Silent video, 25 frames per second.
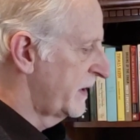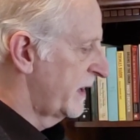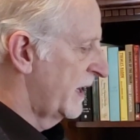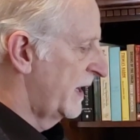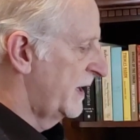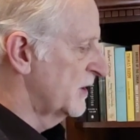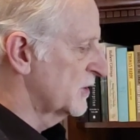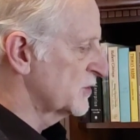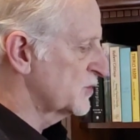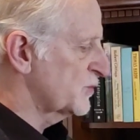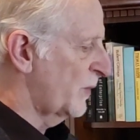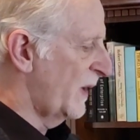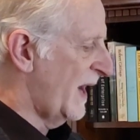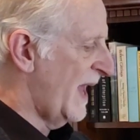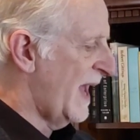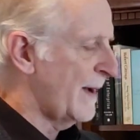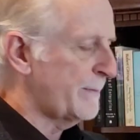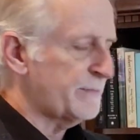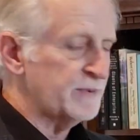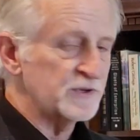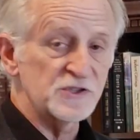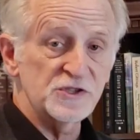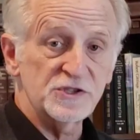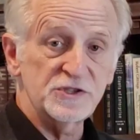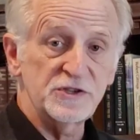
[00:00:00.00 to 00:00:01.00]
here's what
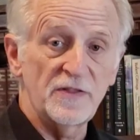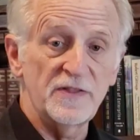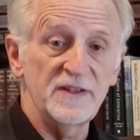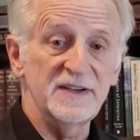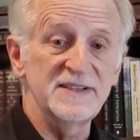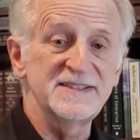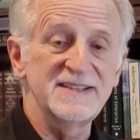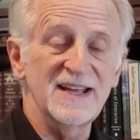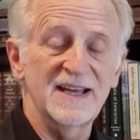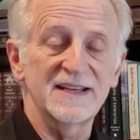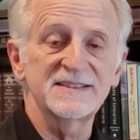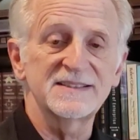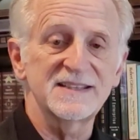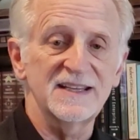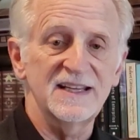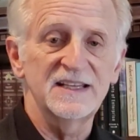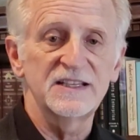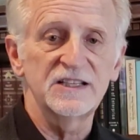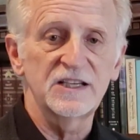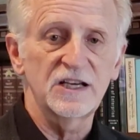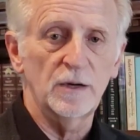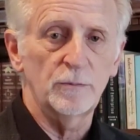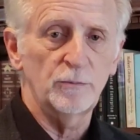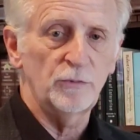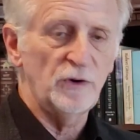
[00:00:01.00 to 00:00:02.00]
happens to the debt to
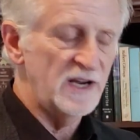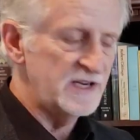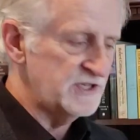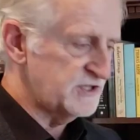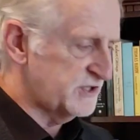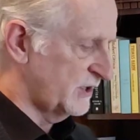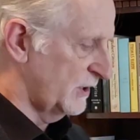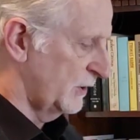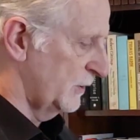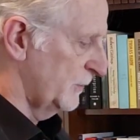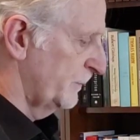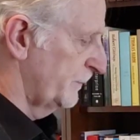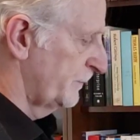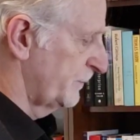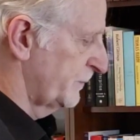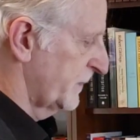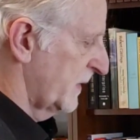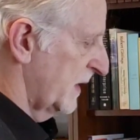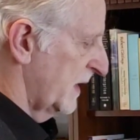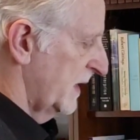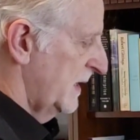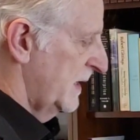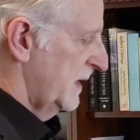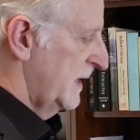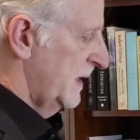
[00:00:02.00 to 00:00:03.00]
income ratio.
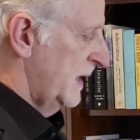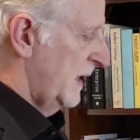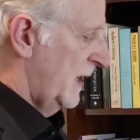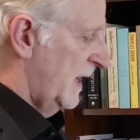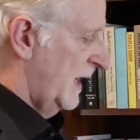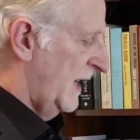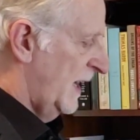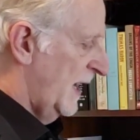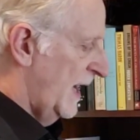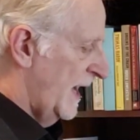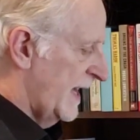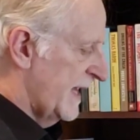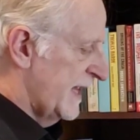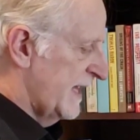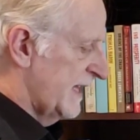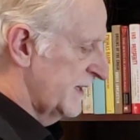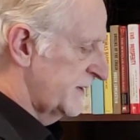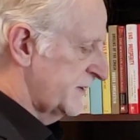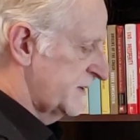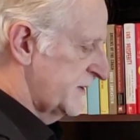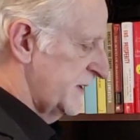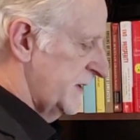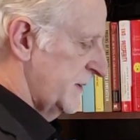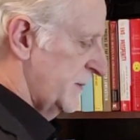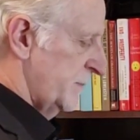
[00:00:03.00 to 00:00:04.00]

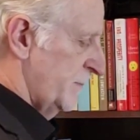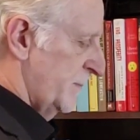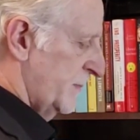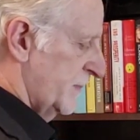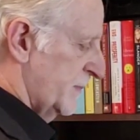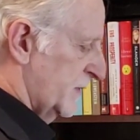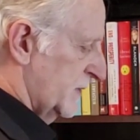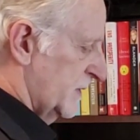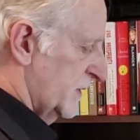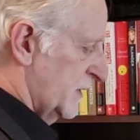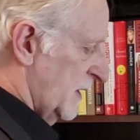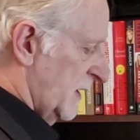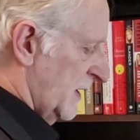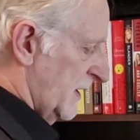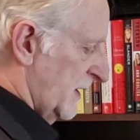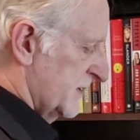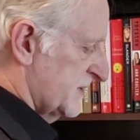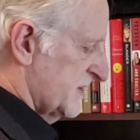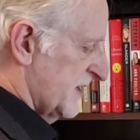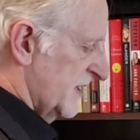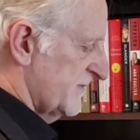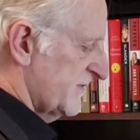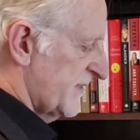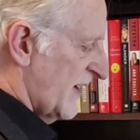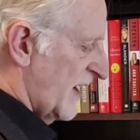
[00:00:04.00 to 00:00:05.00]

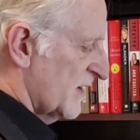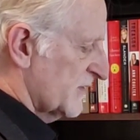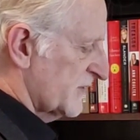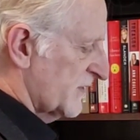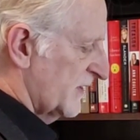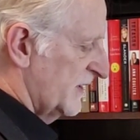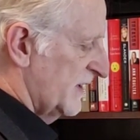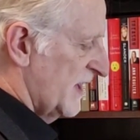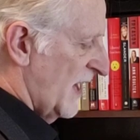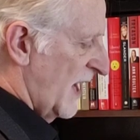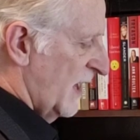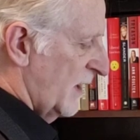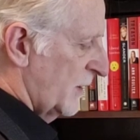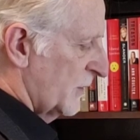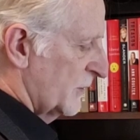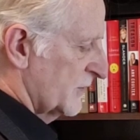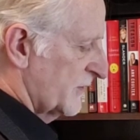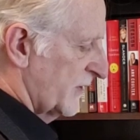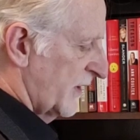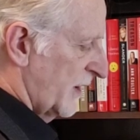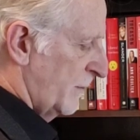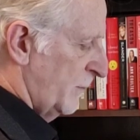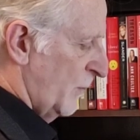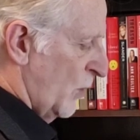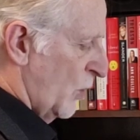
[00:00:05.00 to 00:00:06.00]

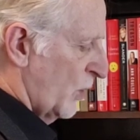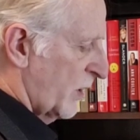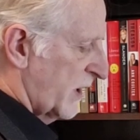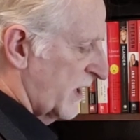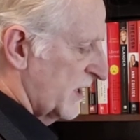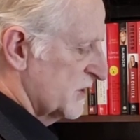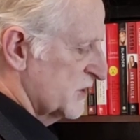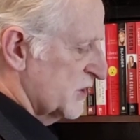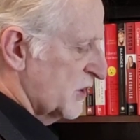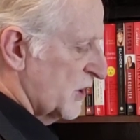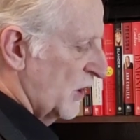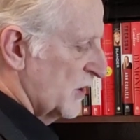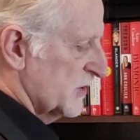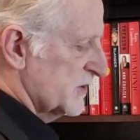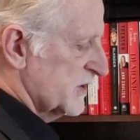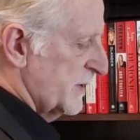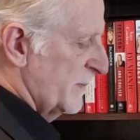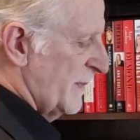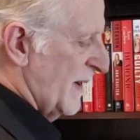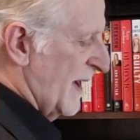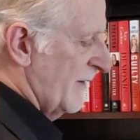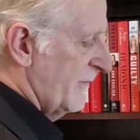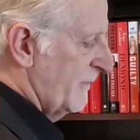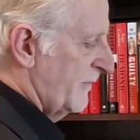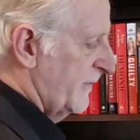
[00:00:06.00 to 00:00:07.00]
$10,000 in a mortgage costs
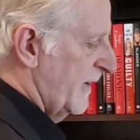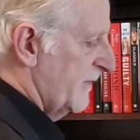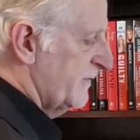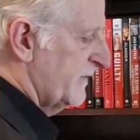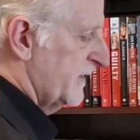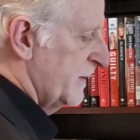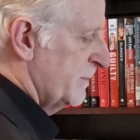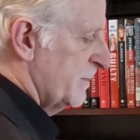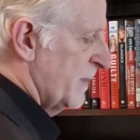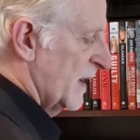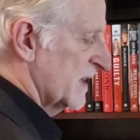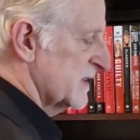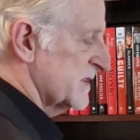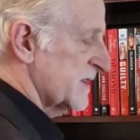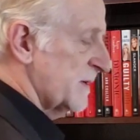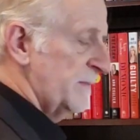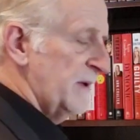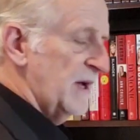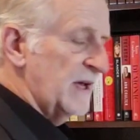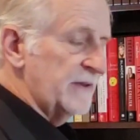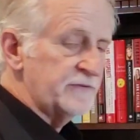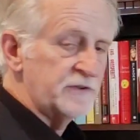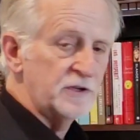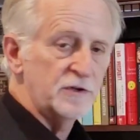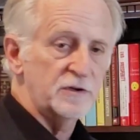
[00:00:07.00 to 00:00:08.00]
about $50 a
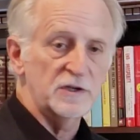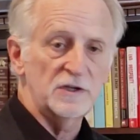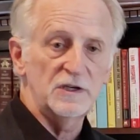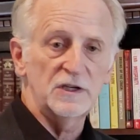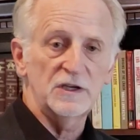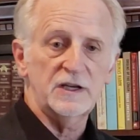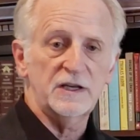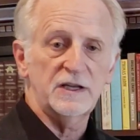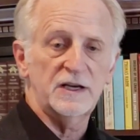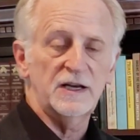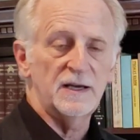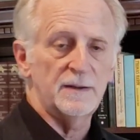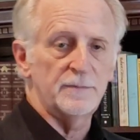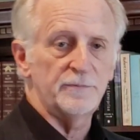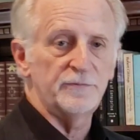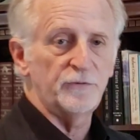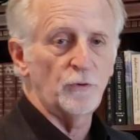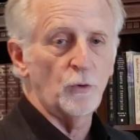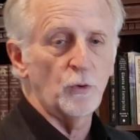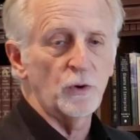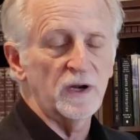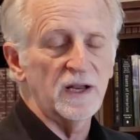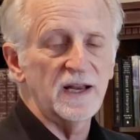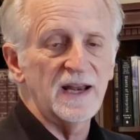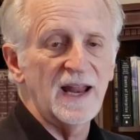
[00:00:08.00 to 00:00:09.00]
month. You can look it up.
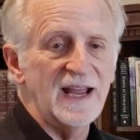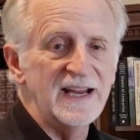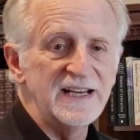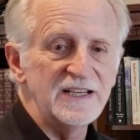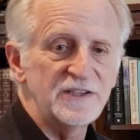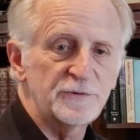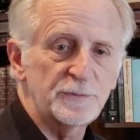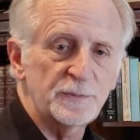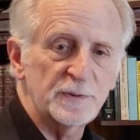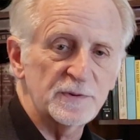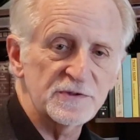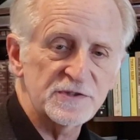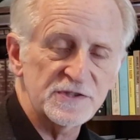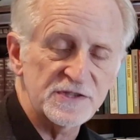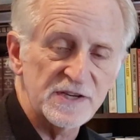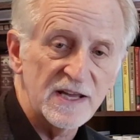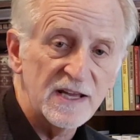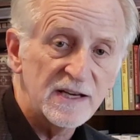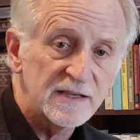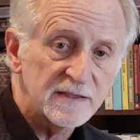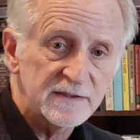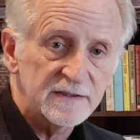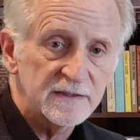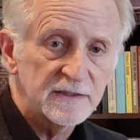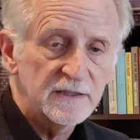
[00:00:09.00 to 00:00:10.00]
4
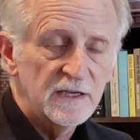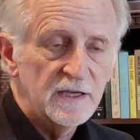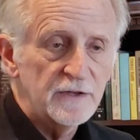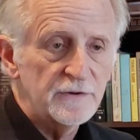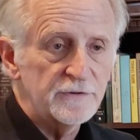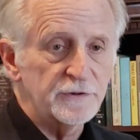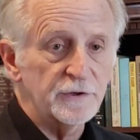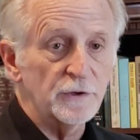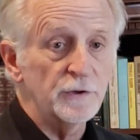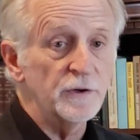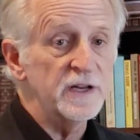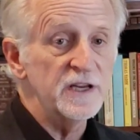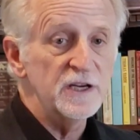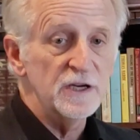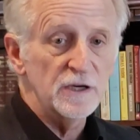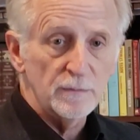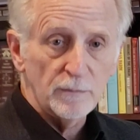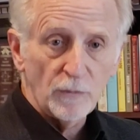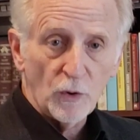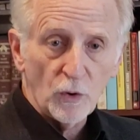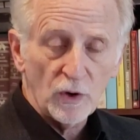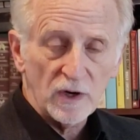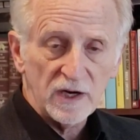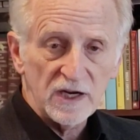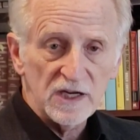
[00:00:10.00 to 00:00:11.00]
1/8%, 30-year
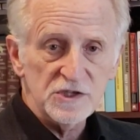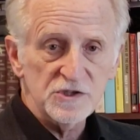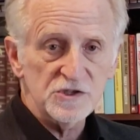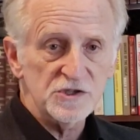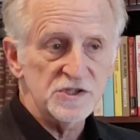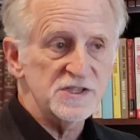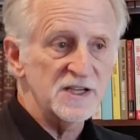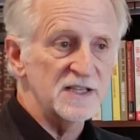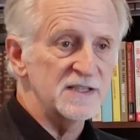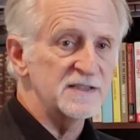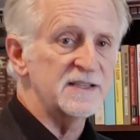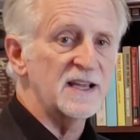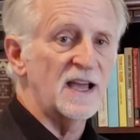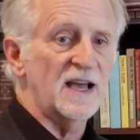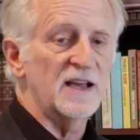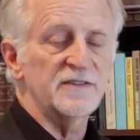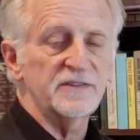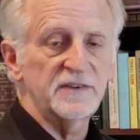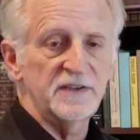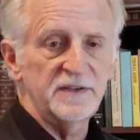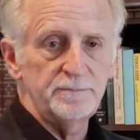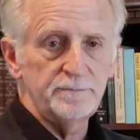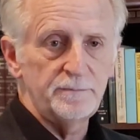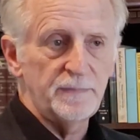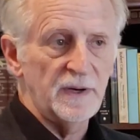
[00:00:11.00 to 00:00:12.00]
mortgage,
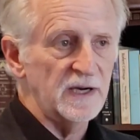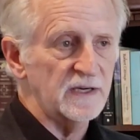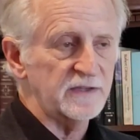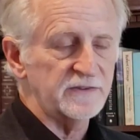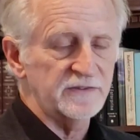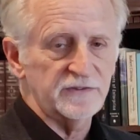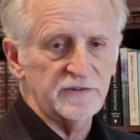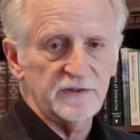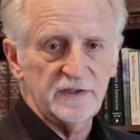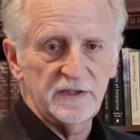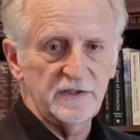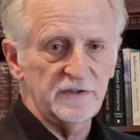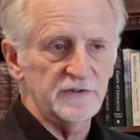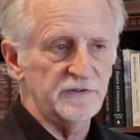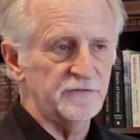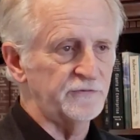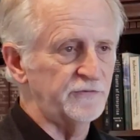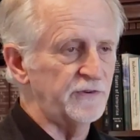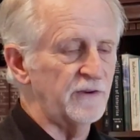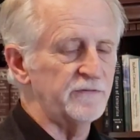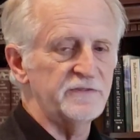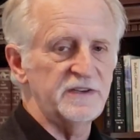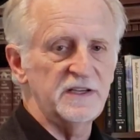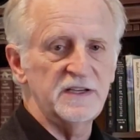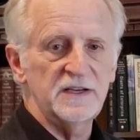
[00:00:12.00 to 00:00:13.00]
$10,000 is
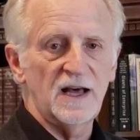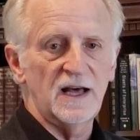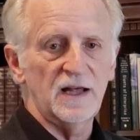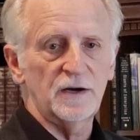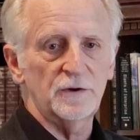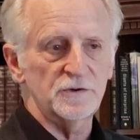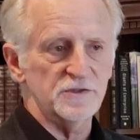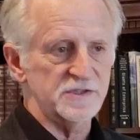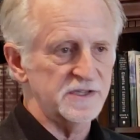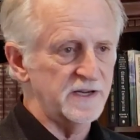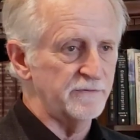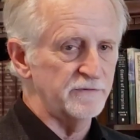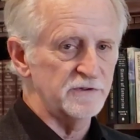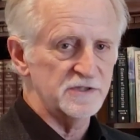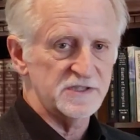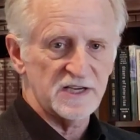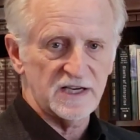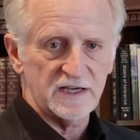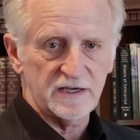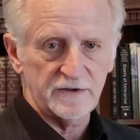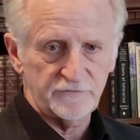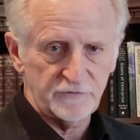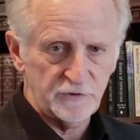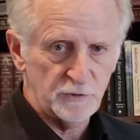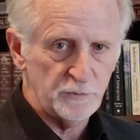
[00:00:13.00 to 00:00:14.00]
$50, give or
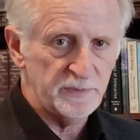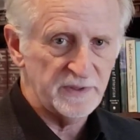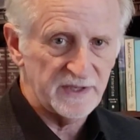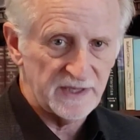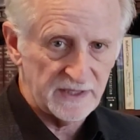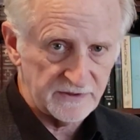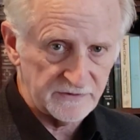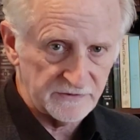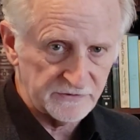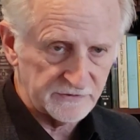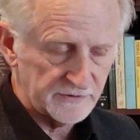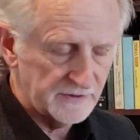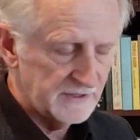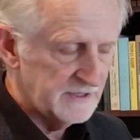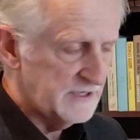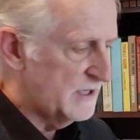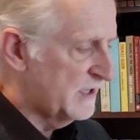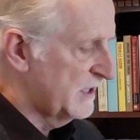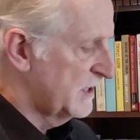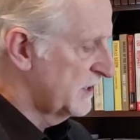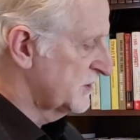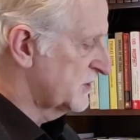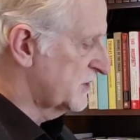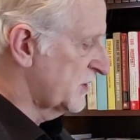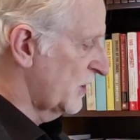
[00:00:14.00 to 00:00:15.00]
take a few pennies.
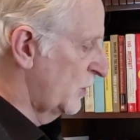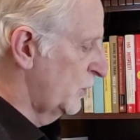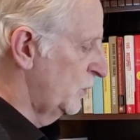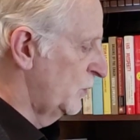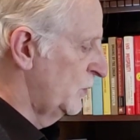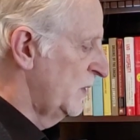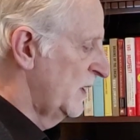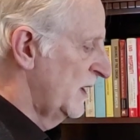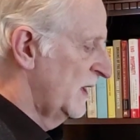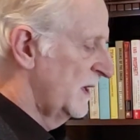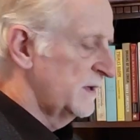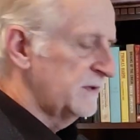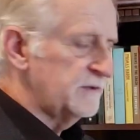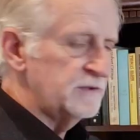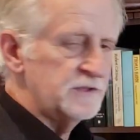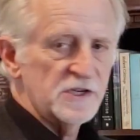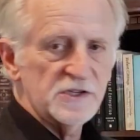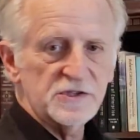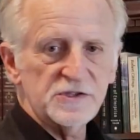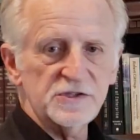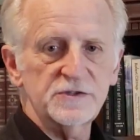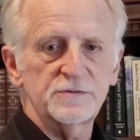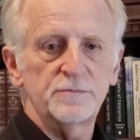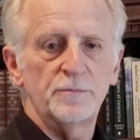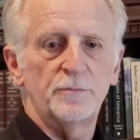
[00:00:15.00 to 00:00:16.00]
So
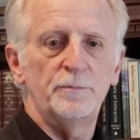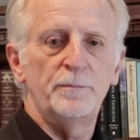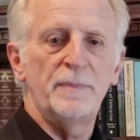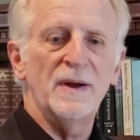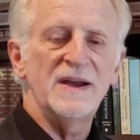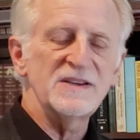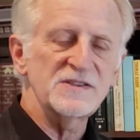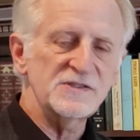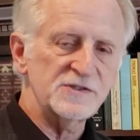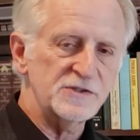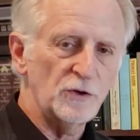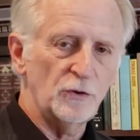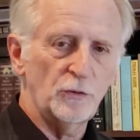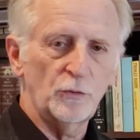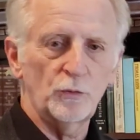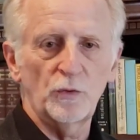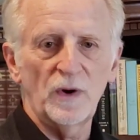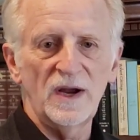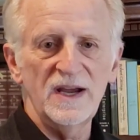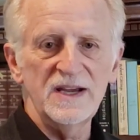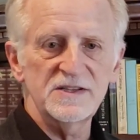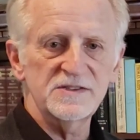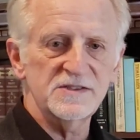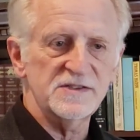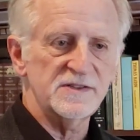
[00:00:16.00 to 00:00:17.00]
just based on
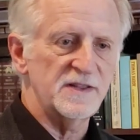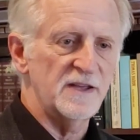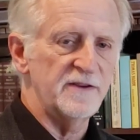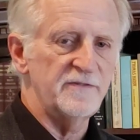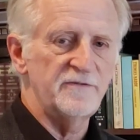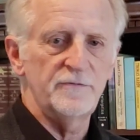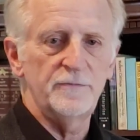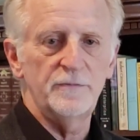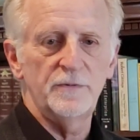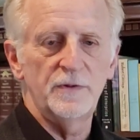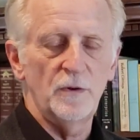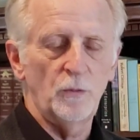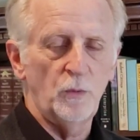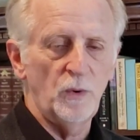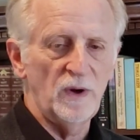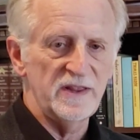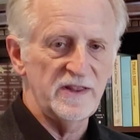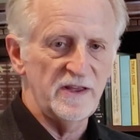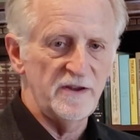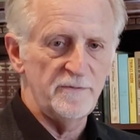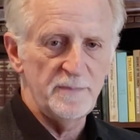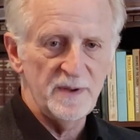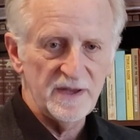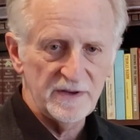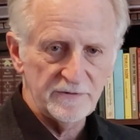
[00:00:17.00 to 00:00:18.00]
rates, the way
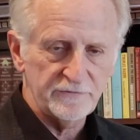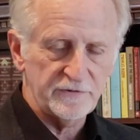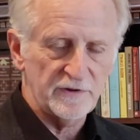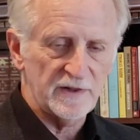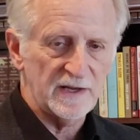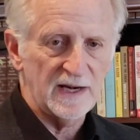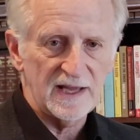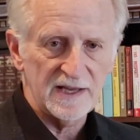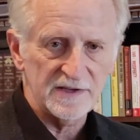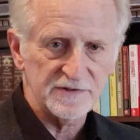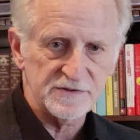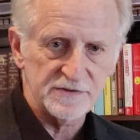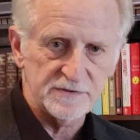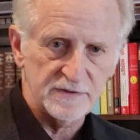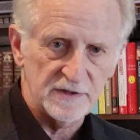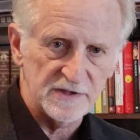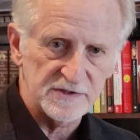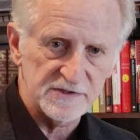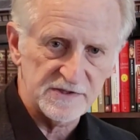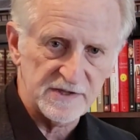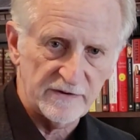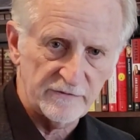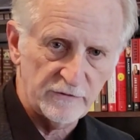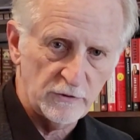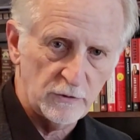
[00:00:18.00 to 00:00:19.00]
they've been for the last
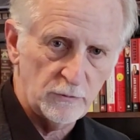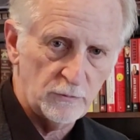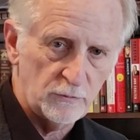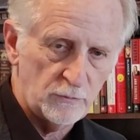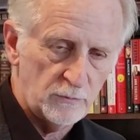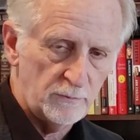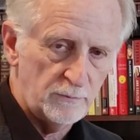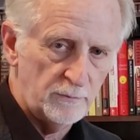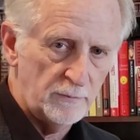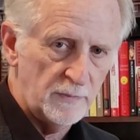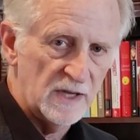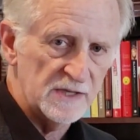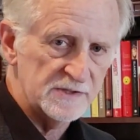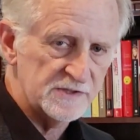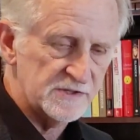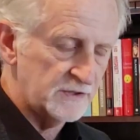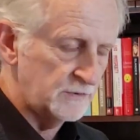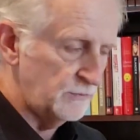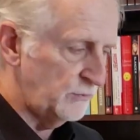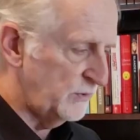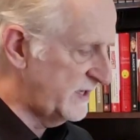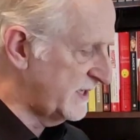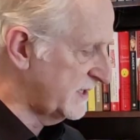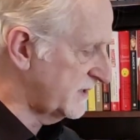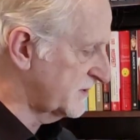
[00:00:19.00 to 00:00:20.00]
several months
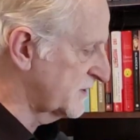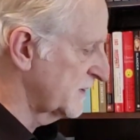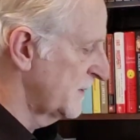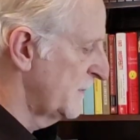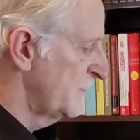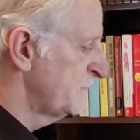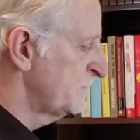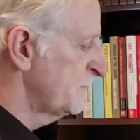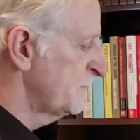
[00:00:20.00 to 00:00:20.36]
and weeks,